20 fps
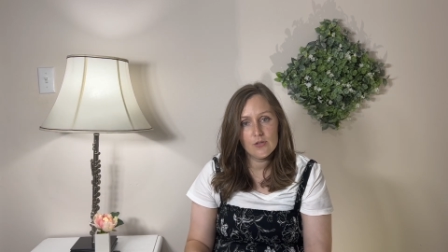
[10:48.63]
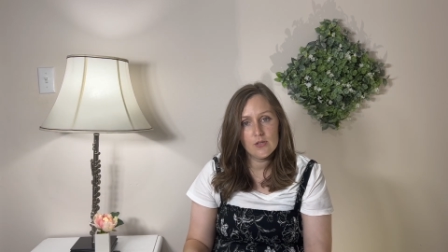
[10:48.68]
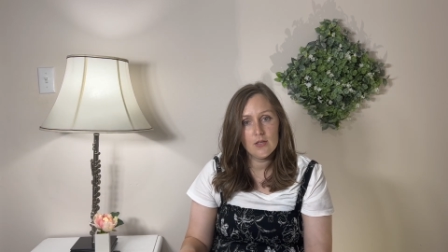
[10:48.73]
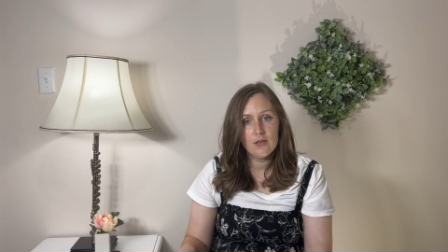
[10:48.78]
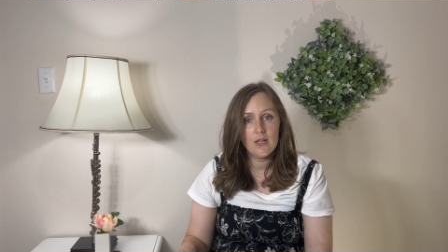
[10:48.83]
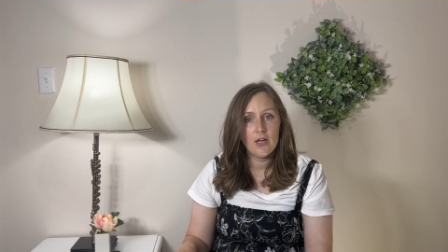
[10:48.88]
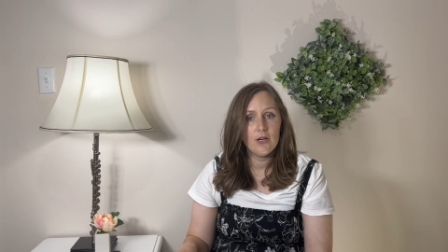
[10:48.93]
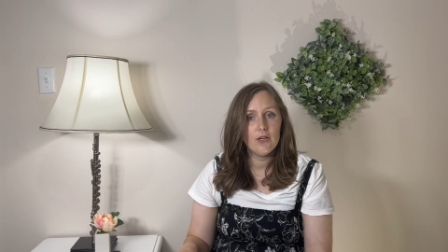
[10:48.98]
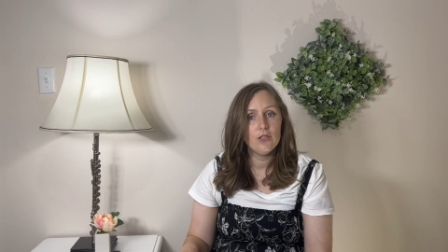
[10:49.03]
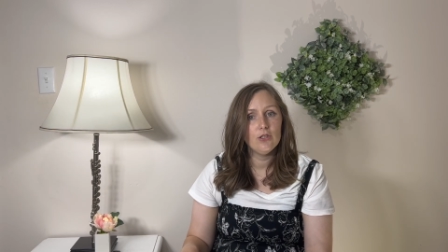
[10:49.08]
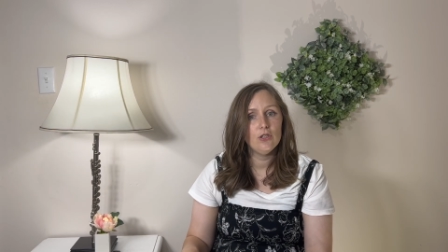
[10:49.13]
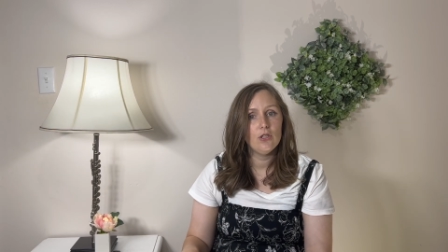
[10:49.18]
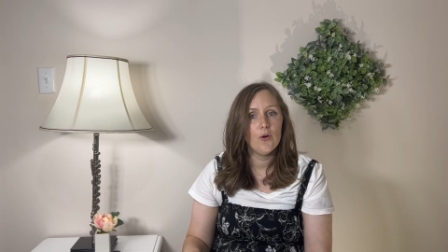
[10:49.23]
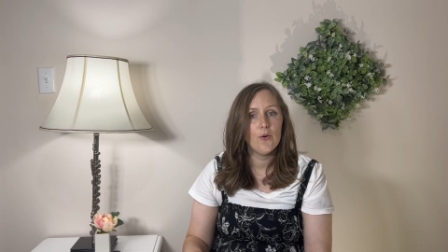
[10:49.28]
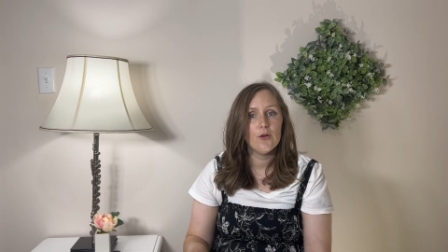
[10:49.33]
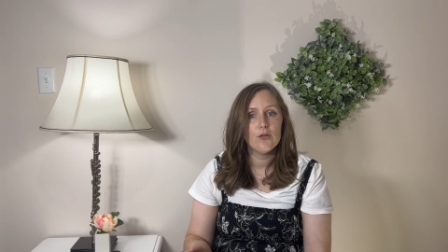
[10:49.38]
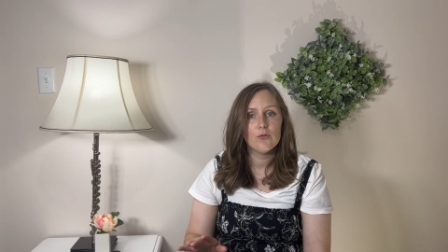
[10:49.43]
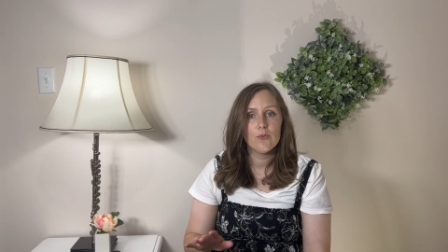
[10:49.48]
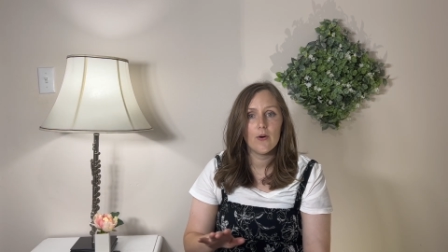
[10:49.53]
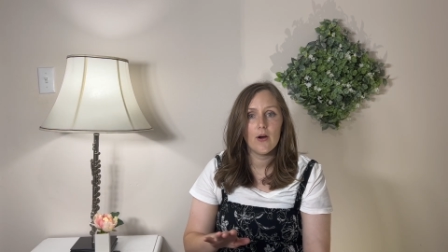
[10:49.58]
in there to show
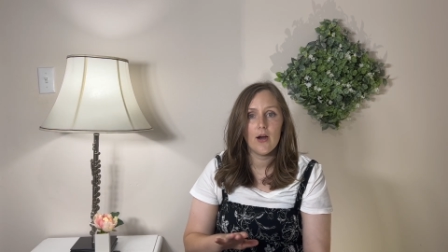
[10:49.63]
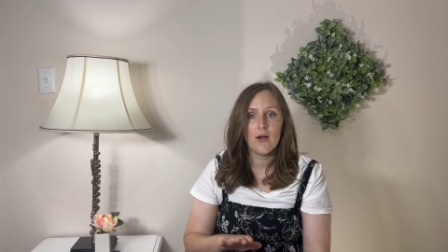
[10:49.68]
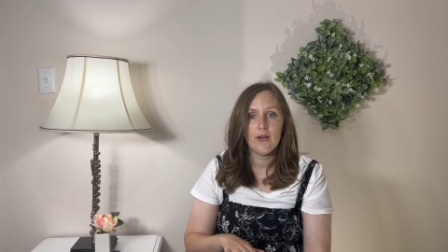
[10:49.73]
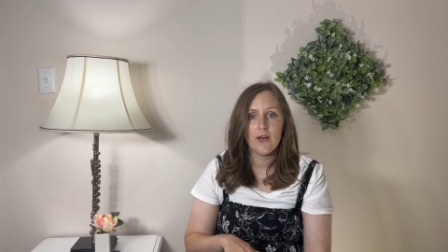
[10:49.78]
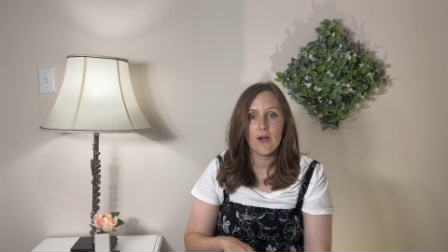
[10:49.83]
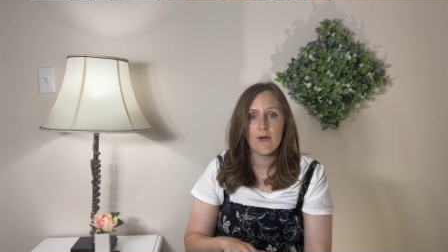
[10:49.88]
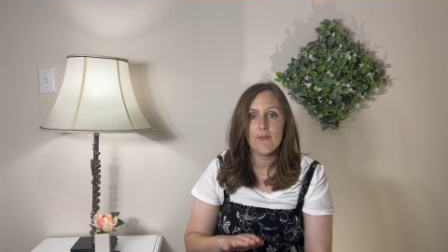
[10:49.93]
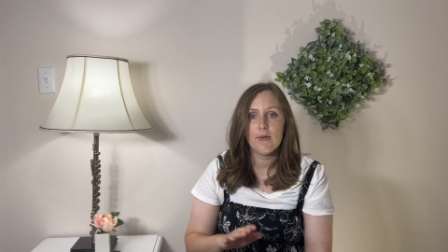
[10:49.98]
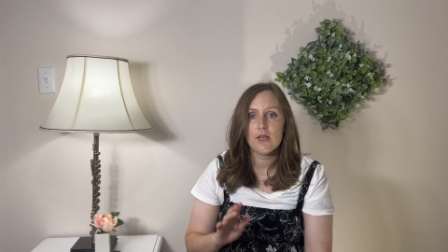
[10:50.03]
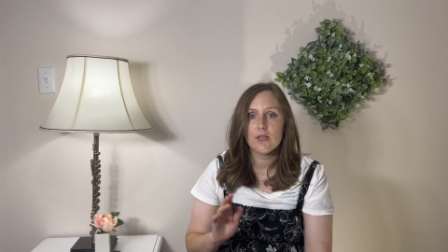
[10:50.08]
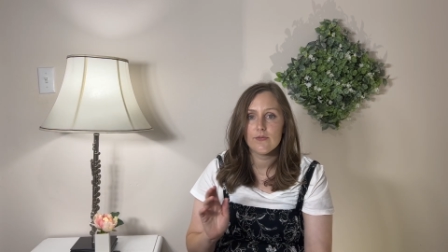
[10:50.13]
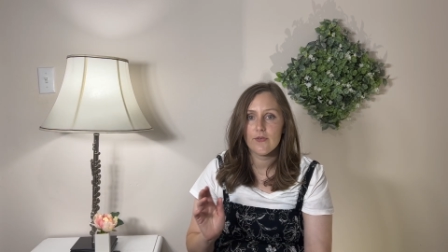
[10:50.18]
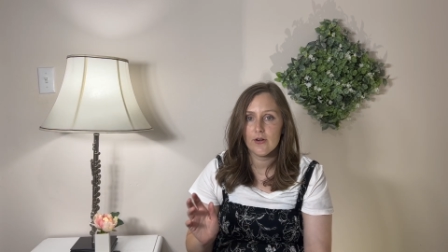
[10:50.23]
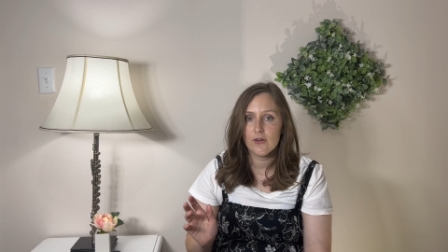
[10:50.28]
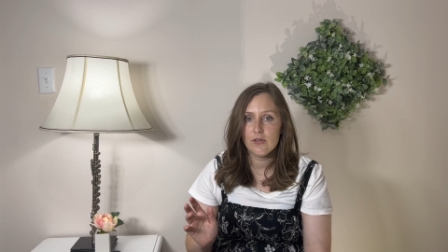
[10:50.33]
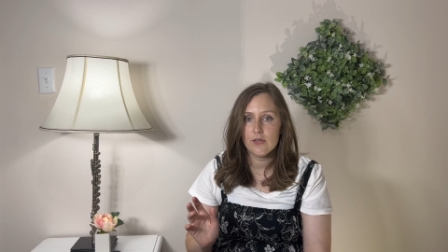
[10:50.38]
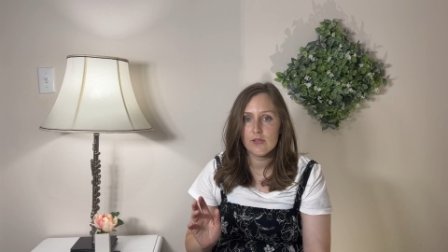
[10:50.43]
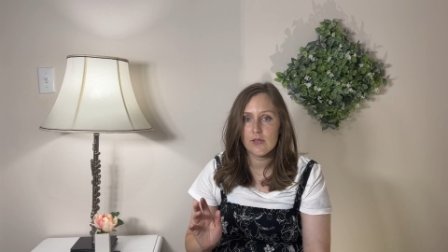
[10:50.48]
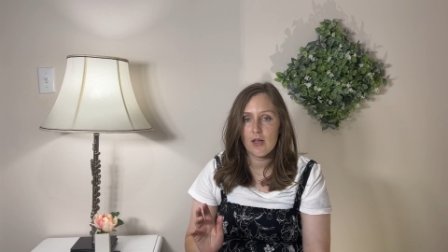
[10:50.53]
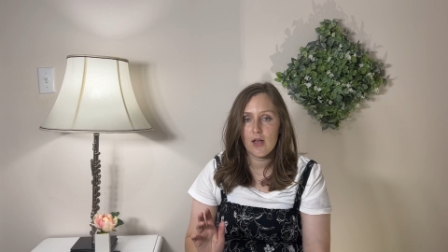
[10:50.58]
us where our downbeats
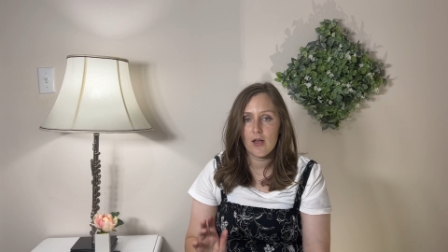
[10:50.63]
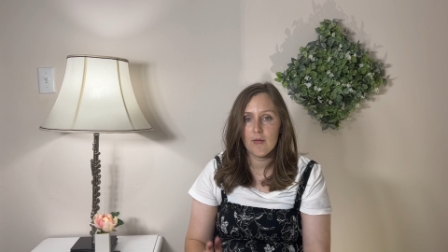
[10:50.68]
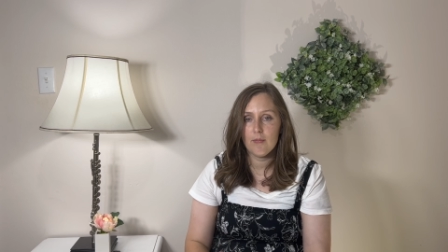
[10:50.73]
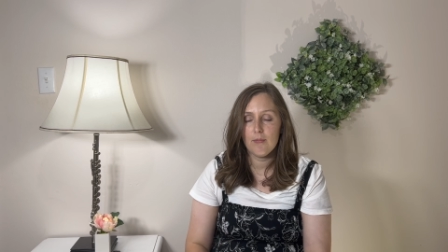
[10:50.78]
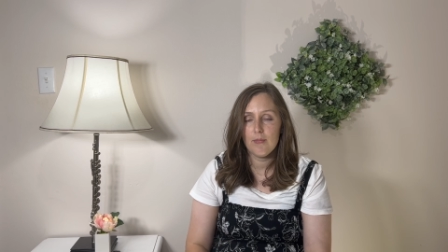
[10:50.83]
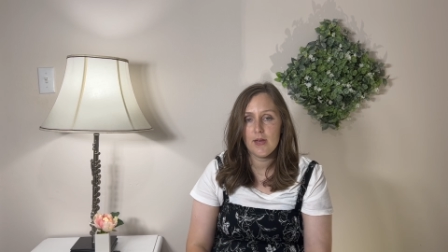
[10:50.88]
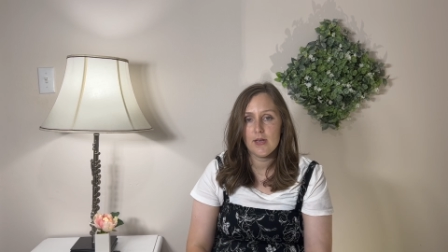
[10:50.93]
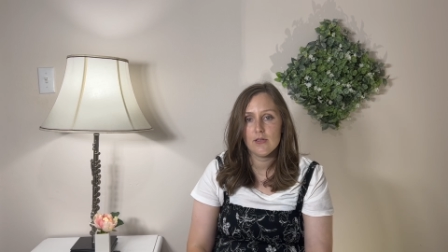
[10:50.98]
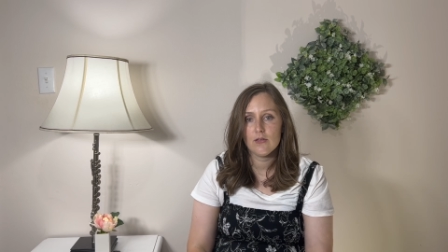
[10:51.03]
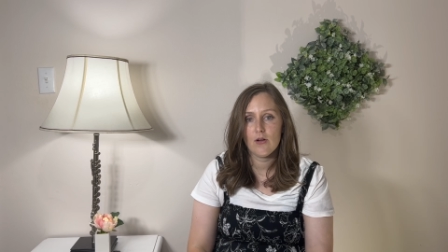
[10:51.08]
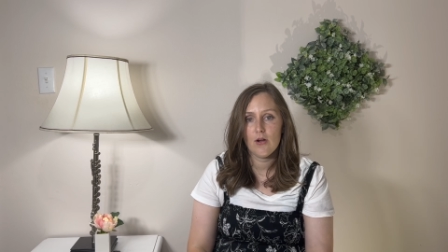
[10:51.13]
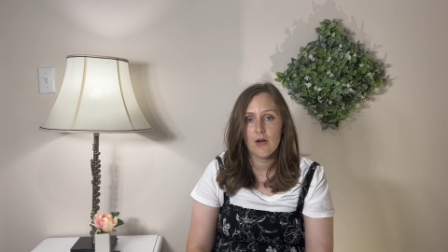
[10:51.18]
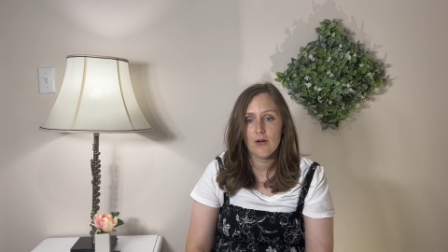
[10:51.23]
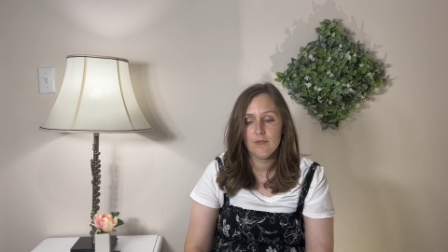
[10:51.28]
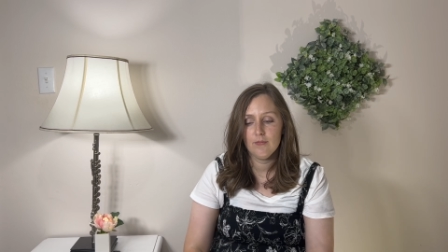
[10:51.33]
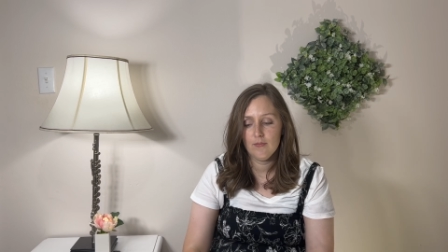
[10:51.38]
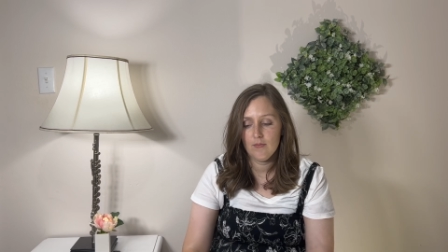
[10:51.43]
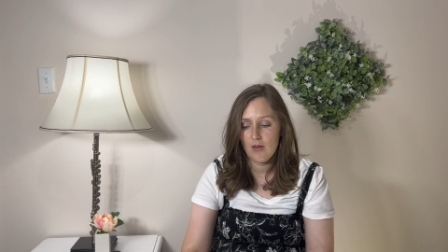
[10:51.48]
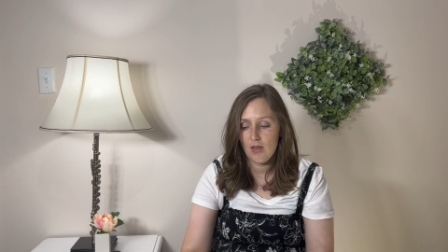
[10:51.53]
versus upbeats are.